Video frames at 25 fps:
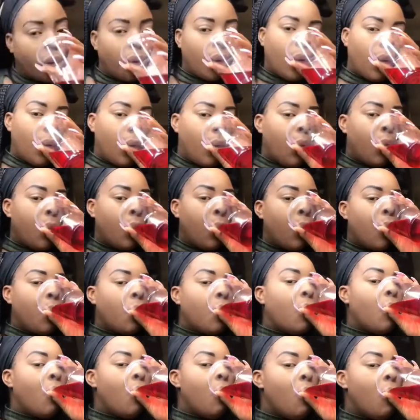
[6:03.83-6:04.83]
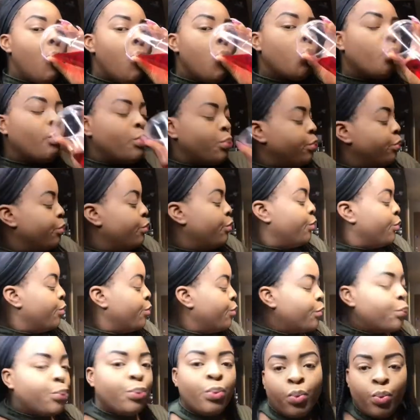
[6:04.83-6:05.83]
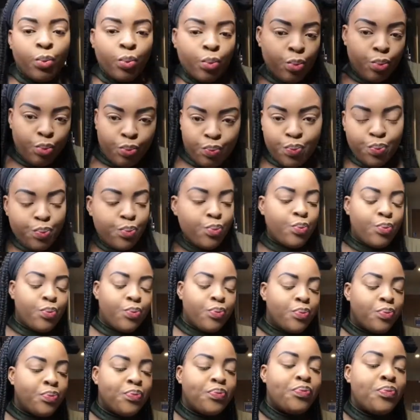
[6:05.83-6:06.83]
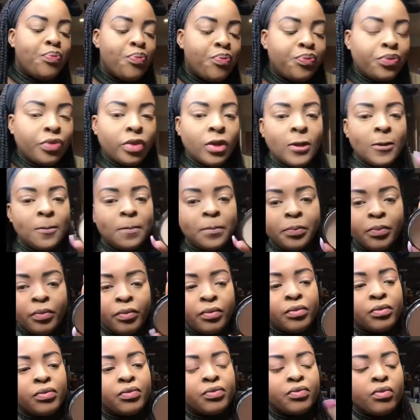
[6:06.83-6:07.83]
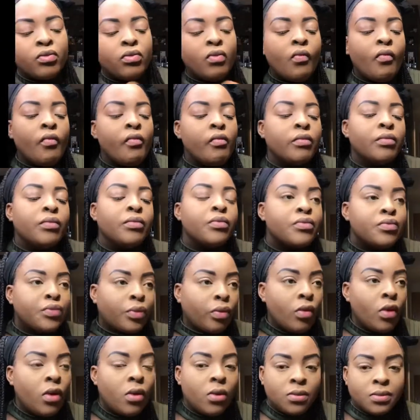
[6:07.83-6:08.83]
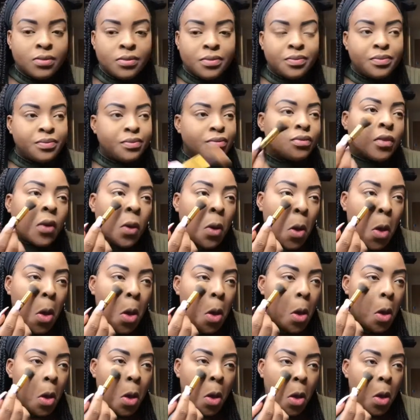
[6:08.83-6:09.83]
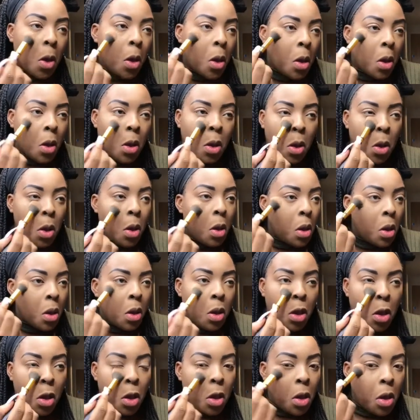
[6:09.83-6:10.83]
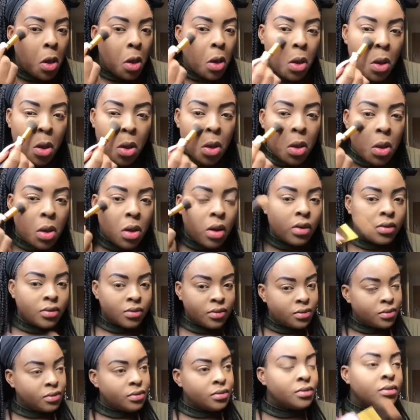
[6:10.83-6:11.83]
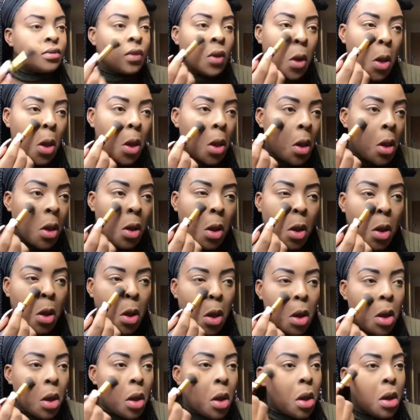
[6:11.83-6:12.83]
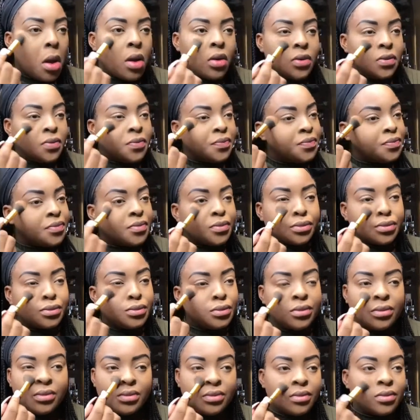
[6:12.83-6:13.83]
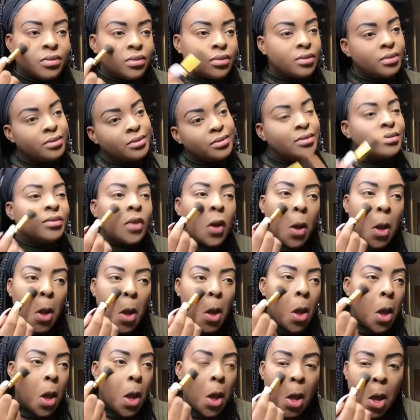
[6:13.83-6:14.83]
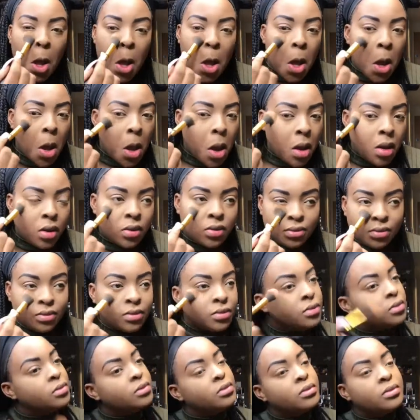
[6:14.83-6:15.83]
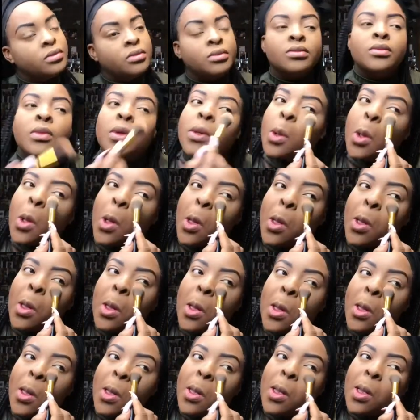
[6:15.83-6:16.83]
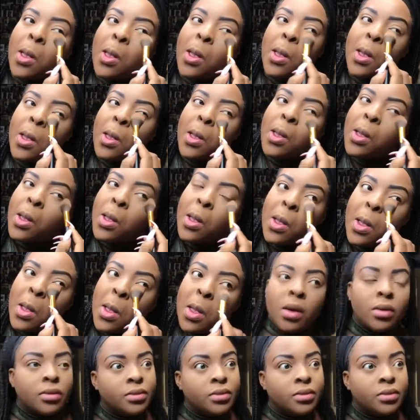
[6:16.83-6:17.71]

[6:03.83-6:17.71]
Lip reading: Oh, get some juice. This Ribena strawberry, guys, is my favorite juice in the world. Anyway, I just wanted to brighten up my under eyes again with some powder, and I'm using the Collection powder in the color 01 Candlelight, I believe,